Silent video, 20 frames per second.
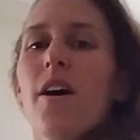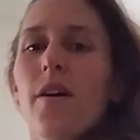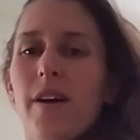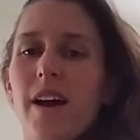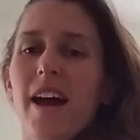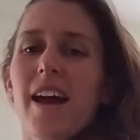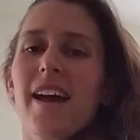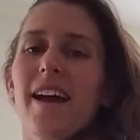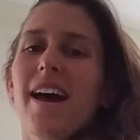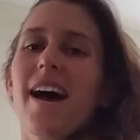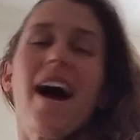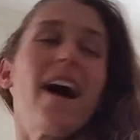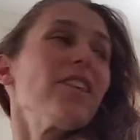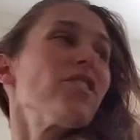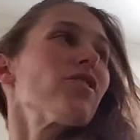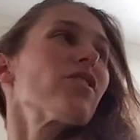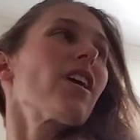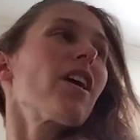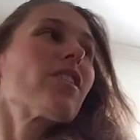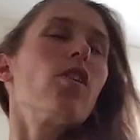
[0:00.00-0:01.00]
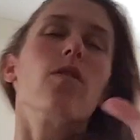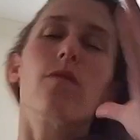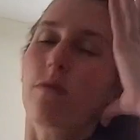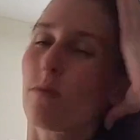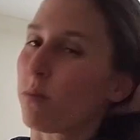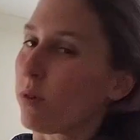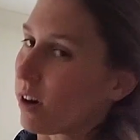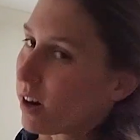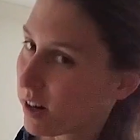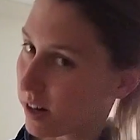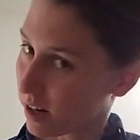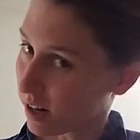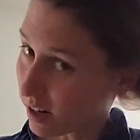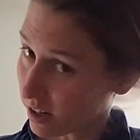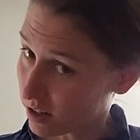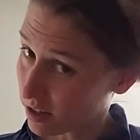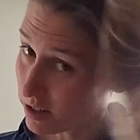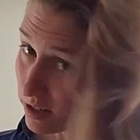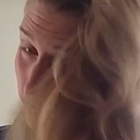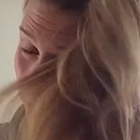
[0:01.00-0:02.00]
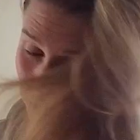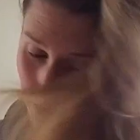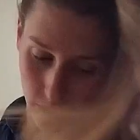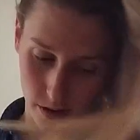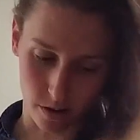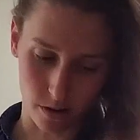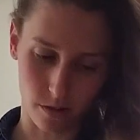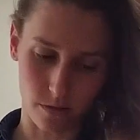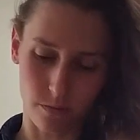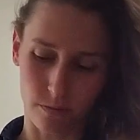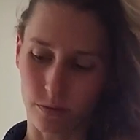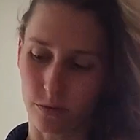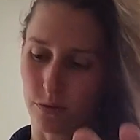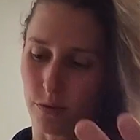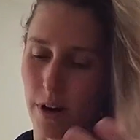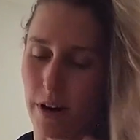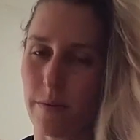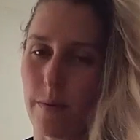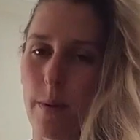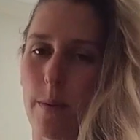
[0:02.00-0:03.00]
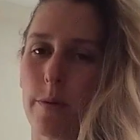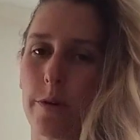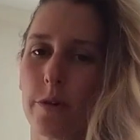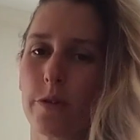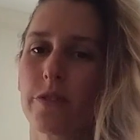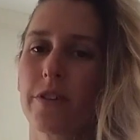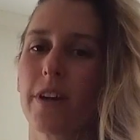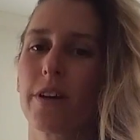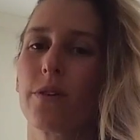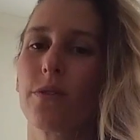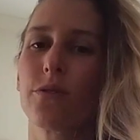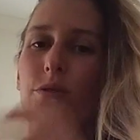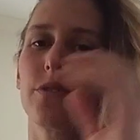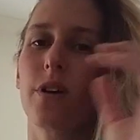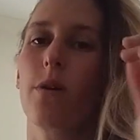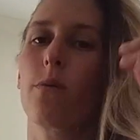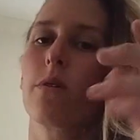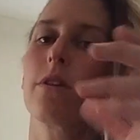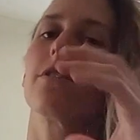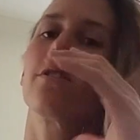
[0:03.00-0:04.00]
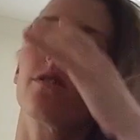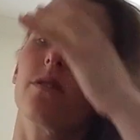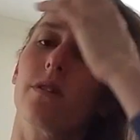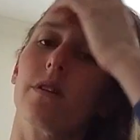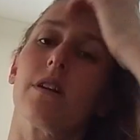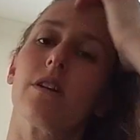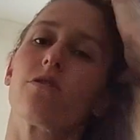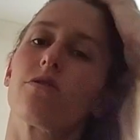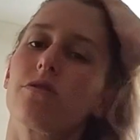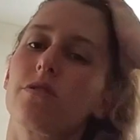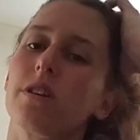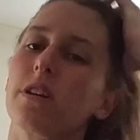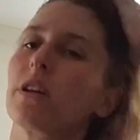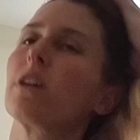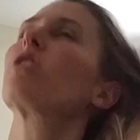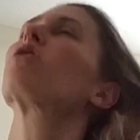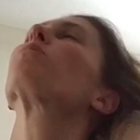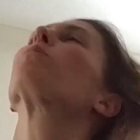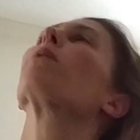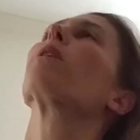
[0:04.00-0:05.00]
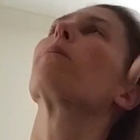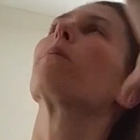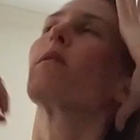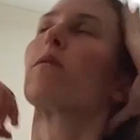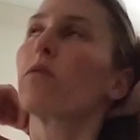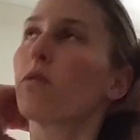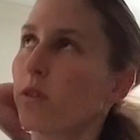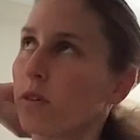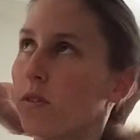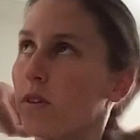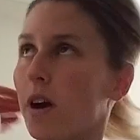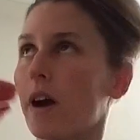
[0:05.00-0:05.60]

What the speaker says: Okay, I just got home from work. I just was riding my motorcycle, so I want to do an interesting experiment for you